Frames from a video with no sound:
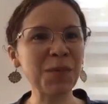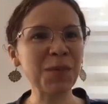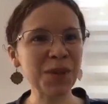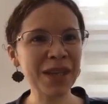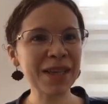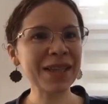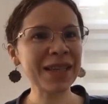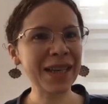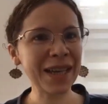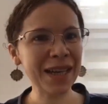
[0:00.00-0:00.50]

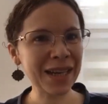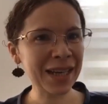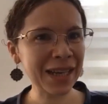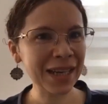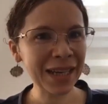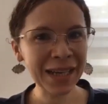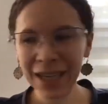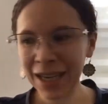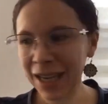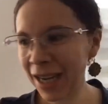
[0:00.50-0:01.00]
and for
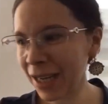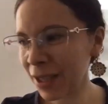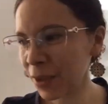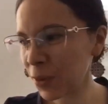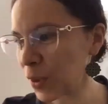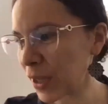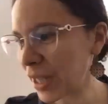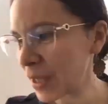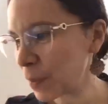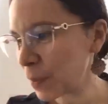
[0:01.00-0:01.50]

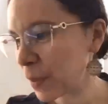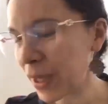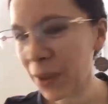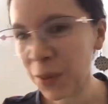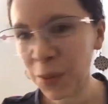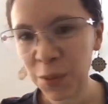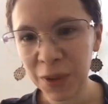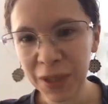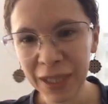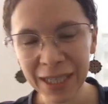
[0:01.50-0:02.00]
allowing
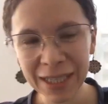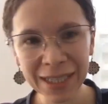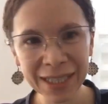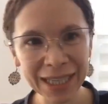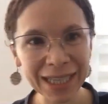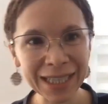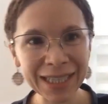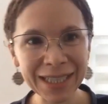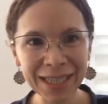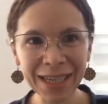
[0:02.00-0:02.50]
us
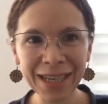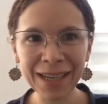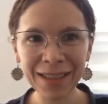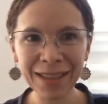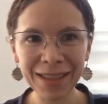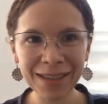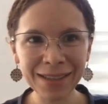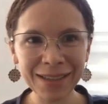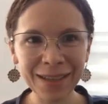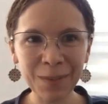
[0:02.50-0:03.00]
to
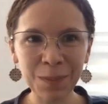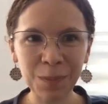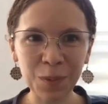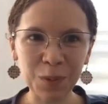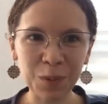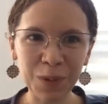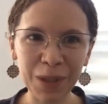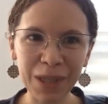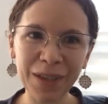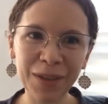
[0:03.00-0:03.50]
ask
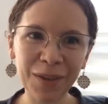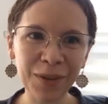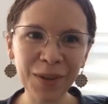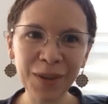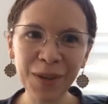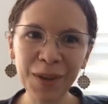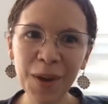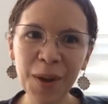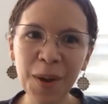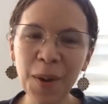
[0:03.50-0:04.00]
you
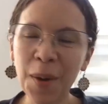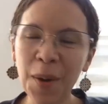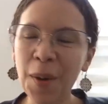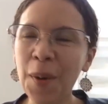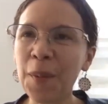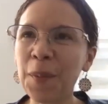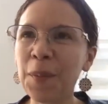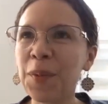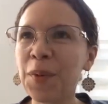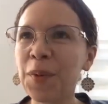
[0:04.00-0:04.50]
some
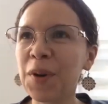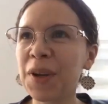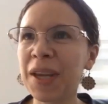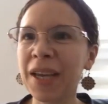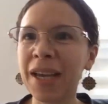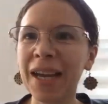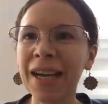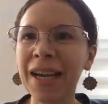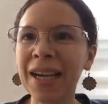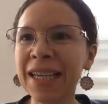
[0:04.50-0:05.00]
questions from
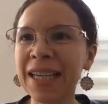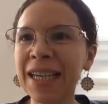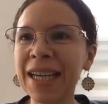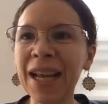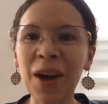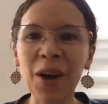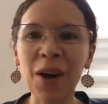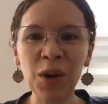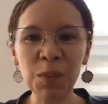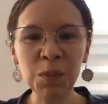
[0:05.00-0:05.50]
the
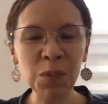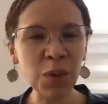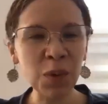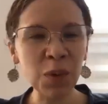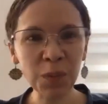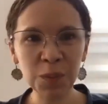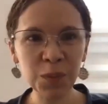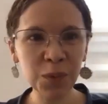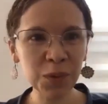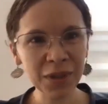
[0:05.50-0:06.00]
audience,
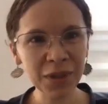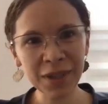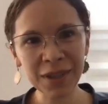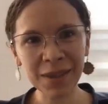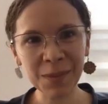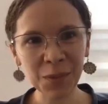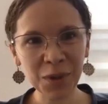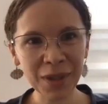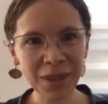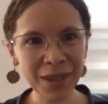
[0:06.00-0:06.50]
because
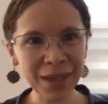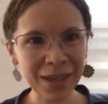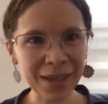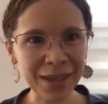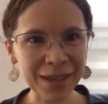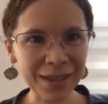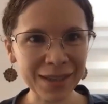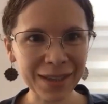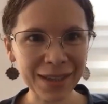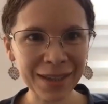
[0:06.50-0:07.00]

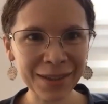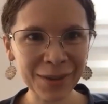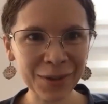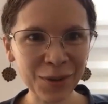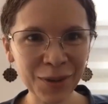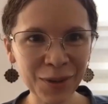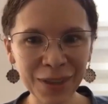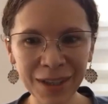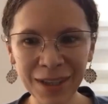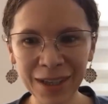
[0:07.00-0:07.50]

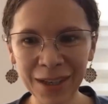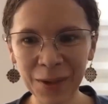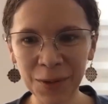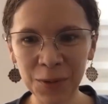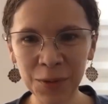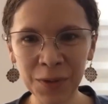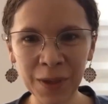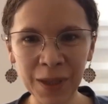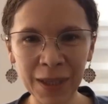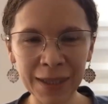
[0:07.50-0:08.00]

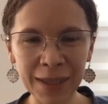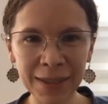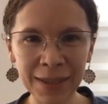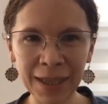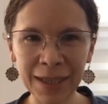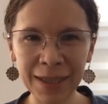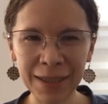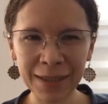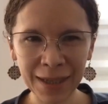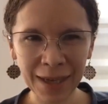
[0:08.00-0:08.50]
people are
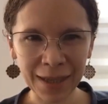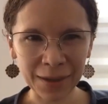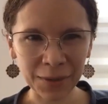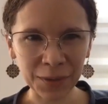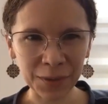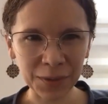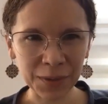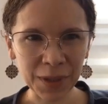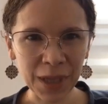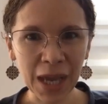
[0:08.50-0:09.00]
very
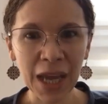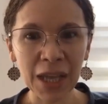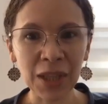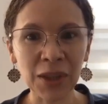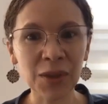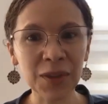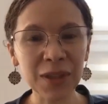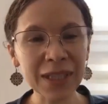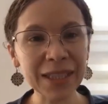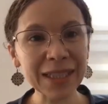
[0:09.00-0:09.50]
interested in
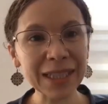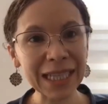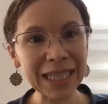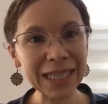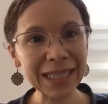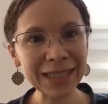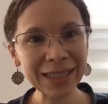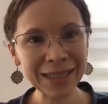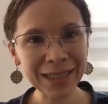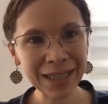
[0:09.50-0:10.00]
what you
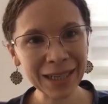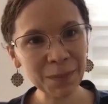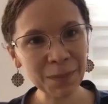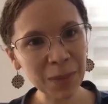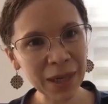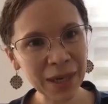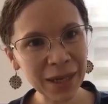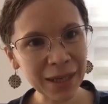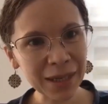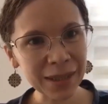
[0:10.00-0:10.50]

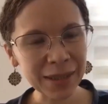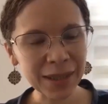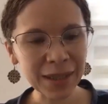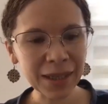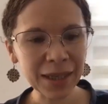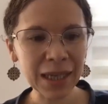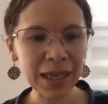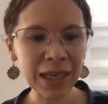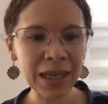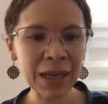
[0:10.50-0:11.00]
presented.
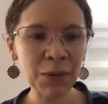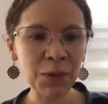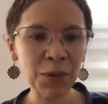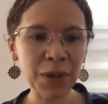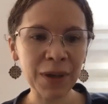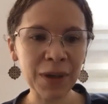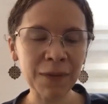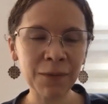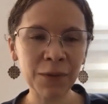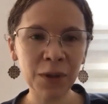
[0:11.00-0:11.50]
So
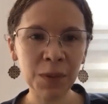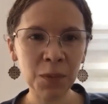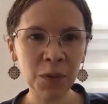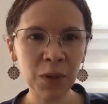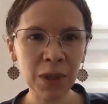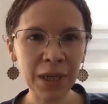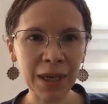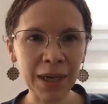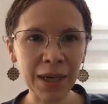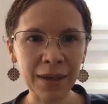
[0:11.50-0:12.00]
if it's
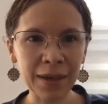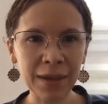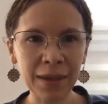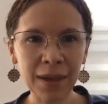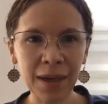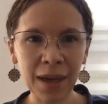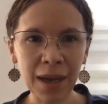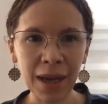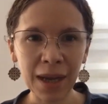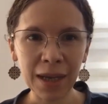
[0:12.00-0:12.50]
okay with you,
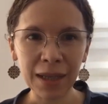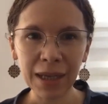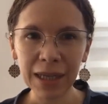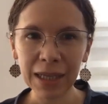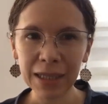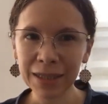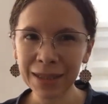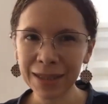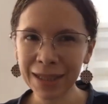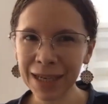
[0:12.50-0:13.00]
I'm
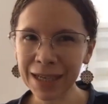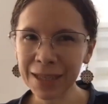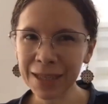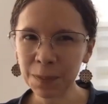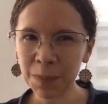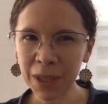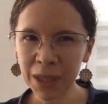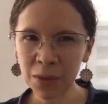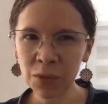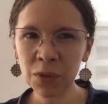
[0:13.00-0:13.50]
going to
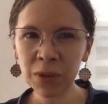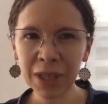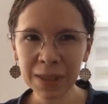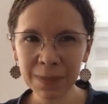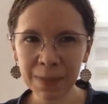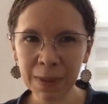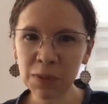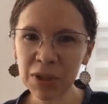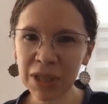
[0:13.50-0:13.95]
ask